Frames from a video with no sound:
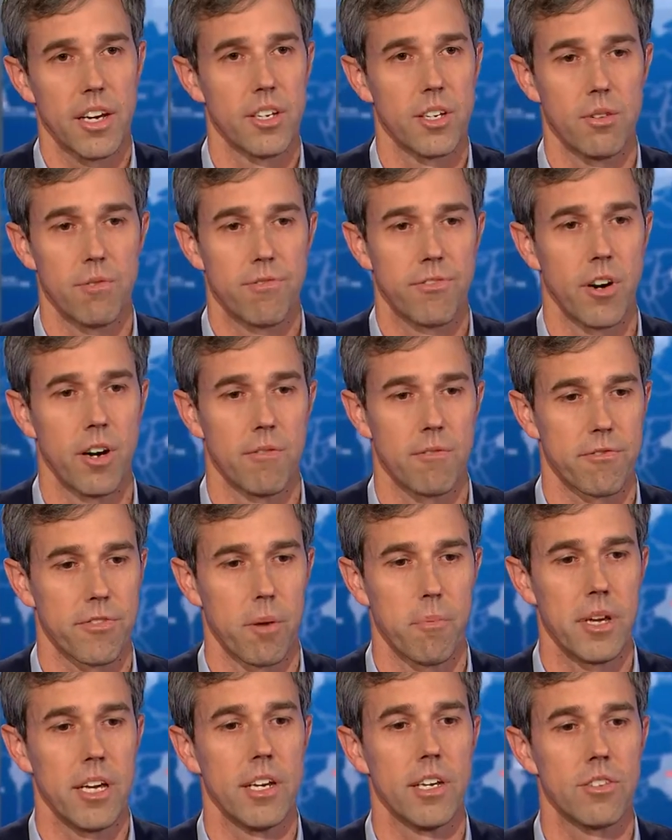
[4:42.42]
tell you from
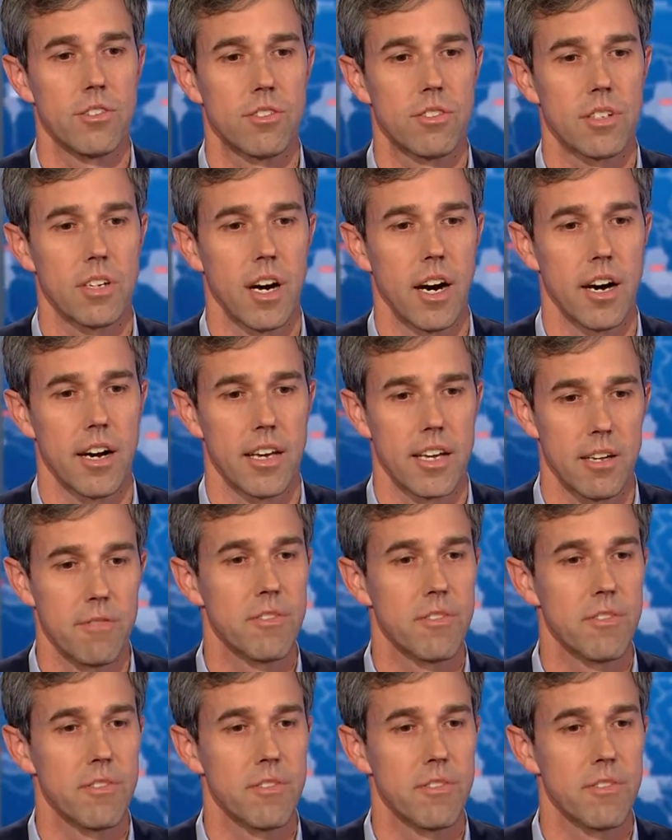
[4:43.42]
from his uh,